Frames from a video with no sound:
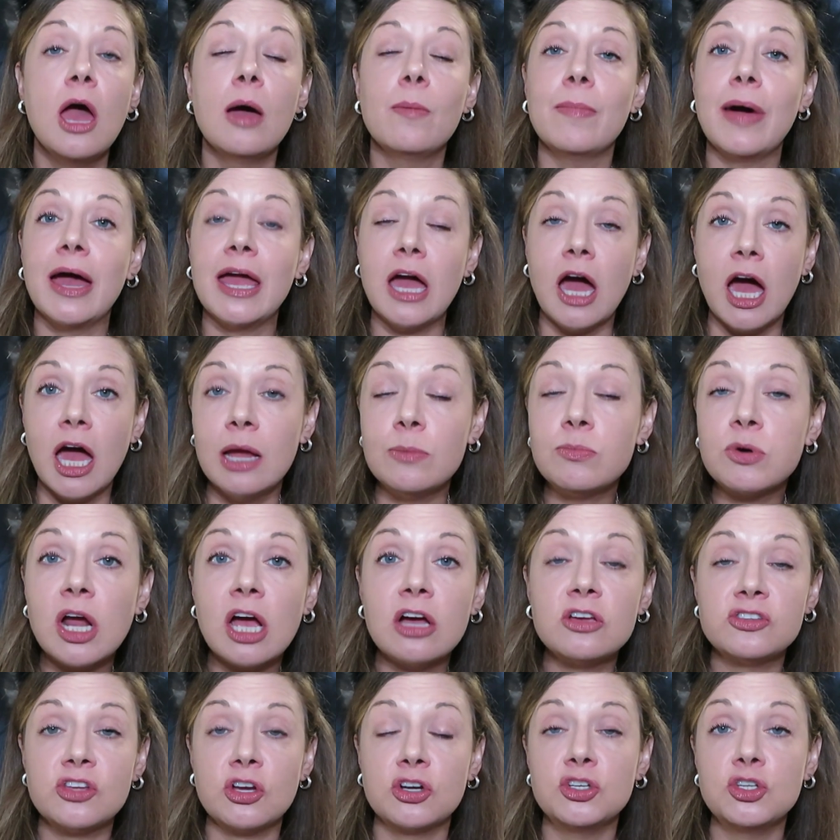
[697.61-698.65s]
my
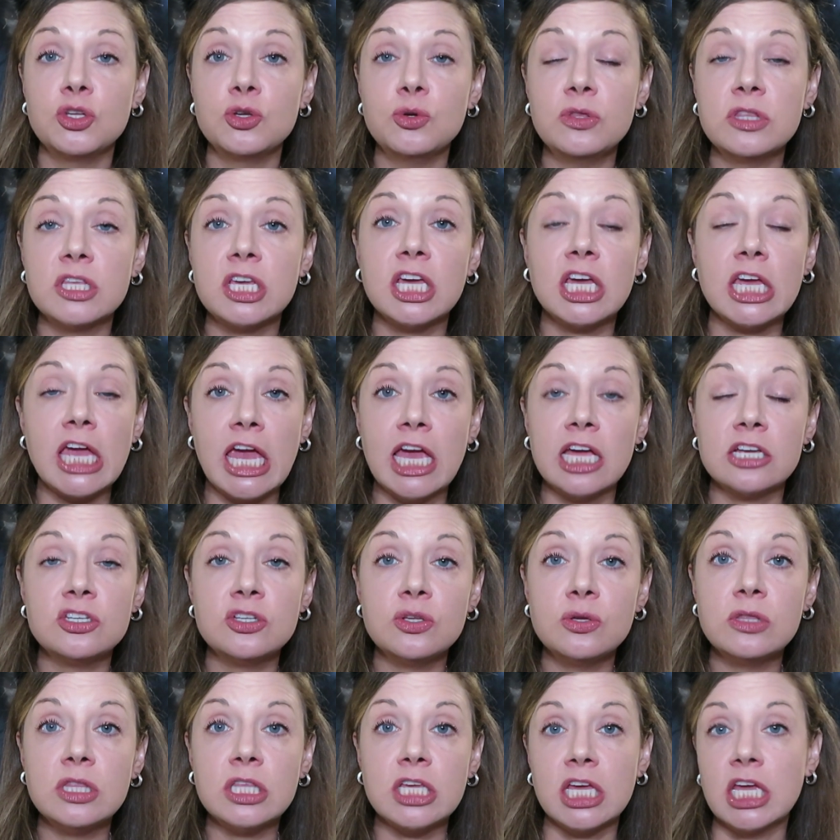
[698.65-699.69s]
eyebrows are too thick and
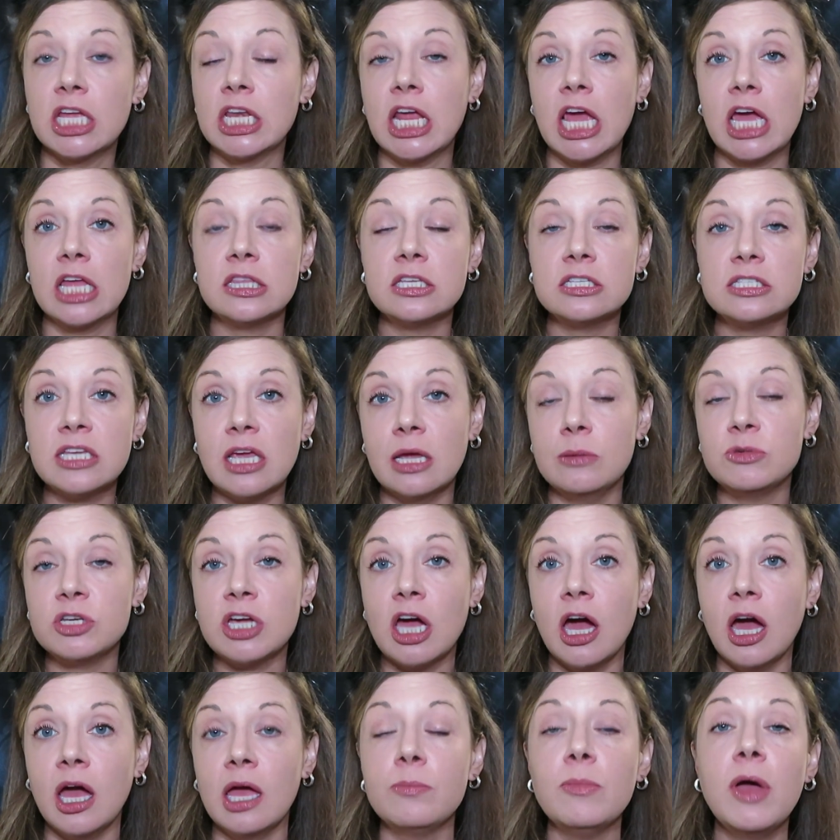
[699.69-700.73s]
too thin at the same
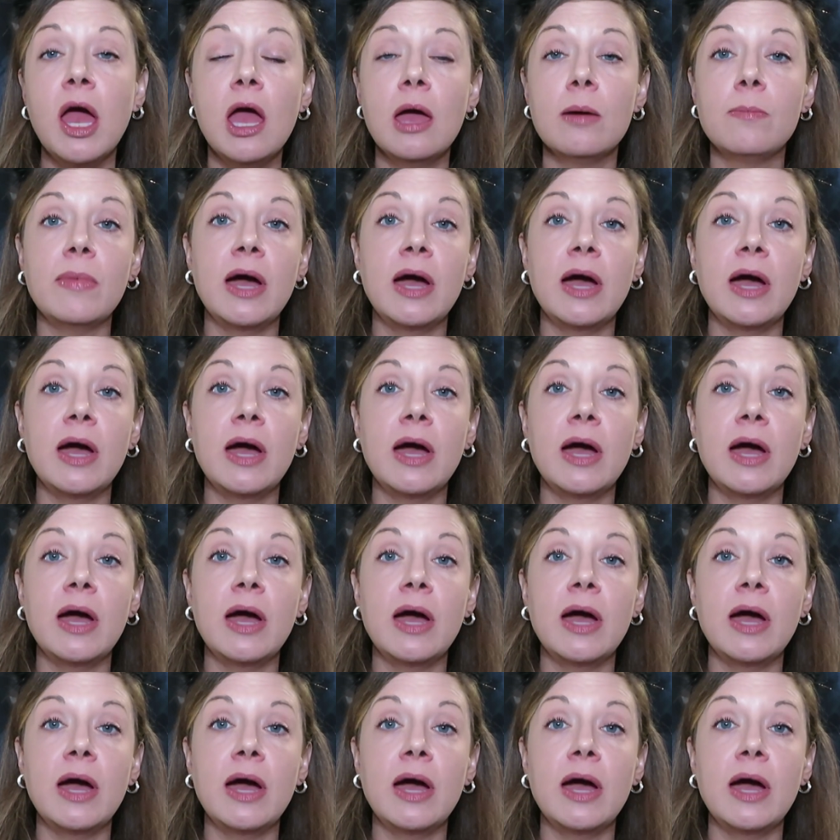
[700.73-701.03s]
time,